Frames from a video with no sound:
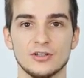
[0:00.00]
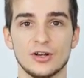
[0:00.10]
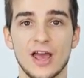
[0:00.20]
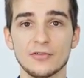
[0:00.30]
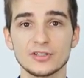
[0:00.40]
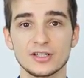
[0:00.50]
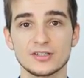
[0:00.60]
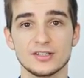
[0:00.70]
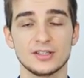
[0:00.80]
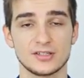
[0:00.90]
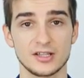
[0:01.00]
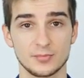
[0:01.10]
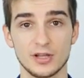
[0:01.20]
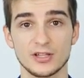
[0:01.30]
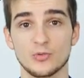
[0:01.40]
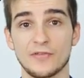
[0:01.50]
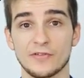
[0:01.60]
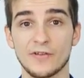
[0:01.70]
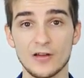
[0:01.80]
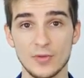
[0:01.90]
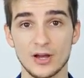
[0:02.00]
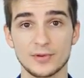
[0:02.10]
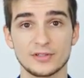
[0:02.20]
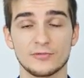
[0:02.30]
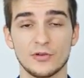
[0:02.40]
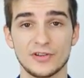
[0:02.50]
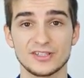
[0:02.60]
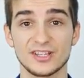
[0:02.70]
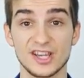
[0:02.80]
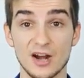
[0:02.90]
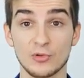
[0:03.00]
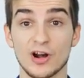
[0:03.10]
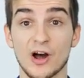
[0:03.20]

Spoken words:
So on the iPhone 6 and 6s Plus, we have a 5 megapixel front-facing camera.